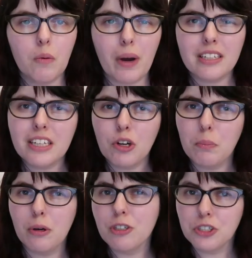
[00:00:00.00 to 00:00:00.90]
And while I
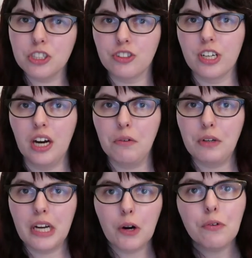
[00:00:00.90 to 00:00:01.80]
don't personally drink
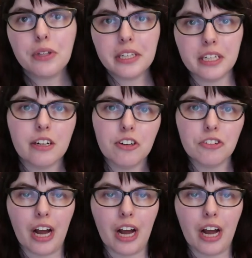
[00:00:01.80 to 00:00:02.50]
coffee, over the years,